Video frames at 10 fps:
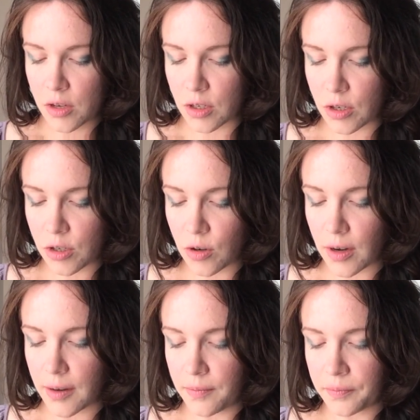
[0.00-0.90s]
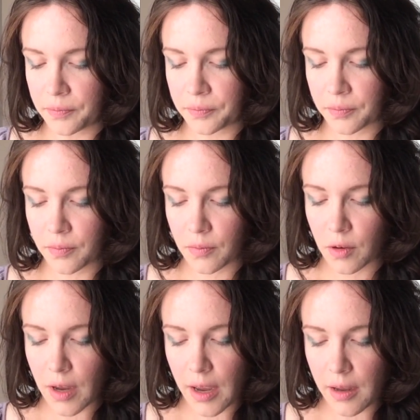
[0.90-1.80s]
So here's your green,
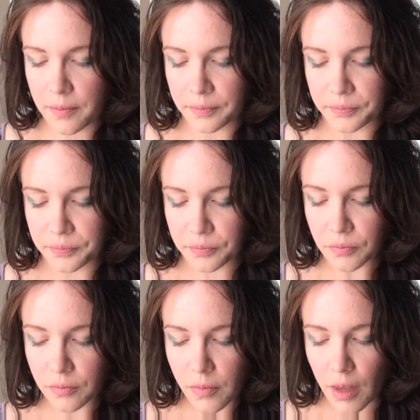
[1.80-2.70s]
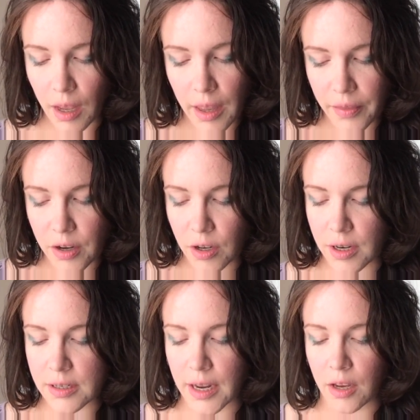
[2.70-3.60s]
okay? And then you're
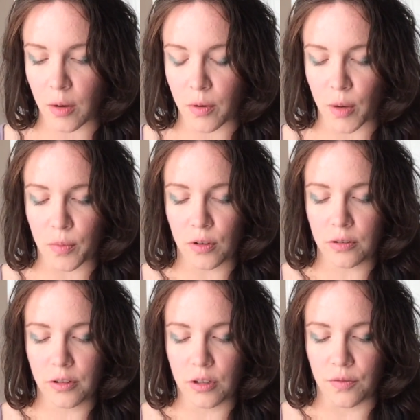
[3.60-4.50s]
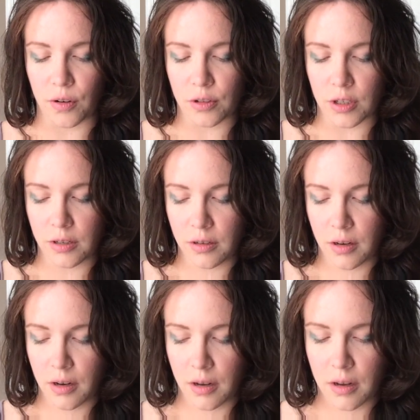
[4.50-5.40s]
going to take your purple, Devotion,
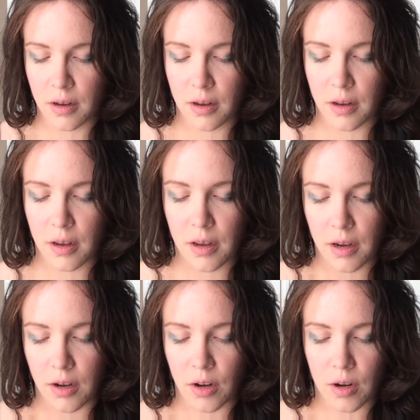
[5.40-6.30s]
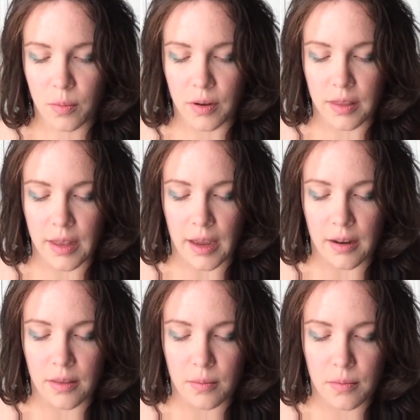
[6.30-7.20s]
and you're going to put that
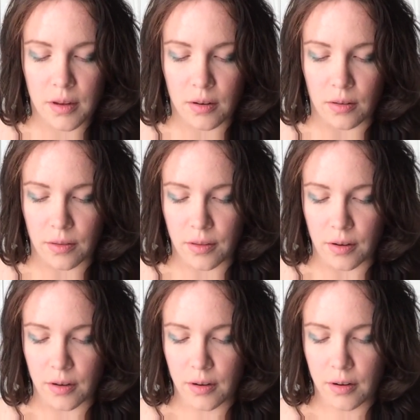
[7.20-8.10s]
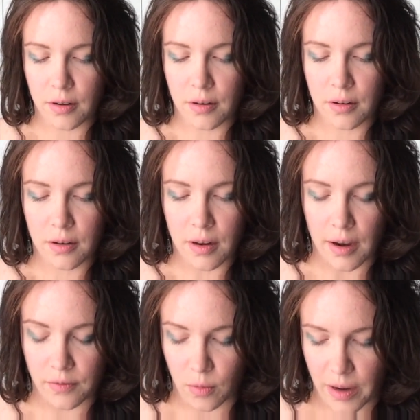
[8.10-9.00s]
in the middle third,
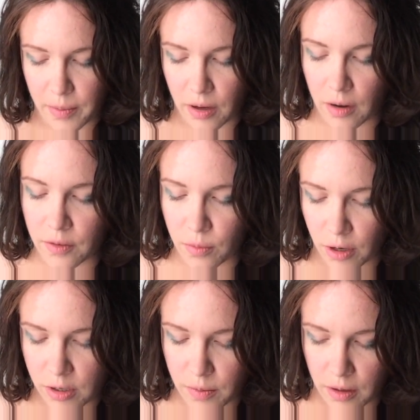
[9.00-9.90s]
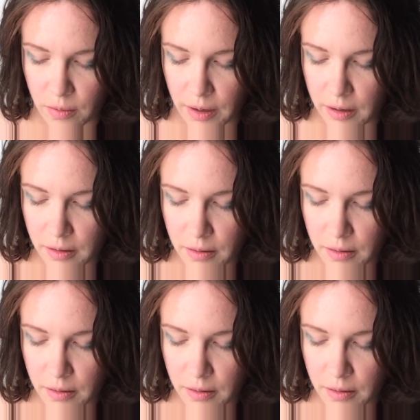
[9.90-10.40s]
after wiping off your brush, by the way.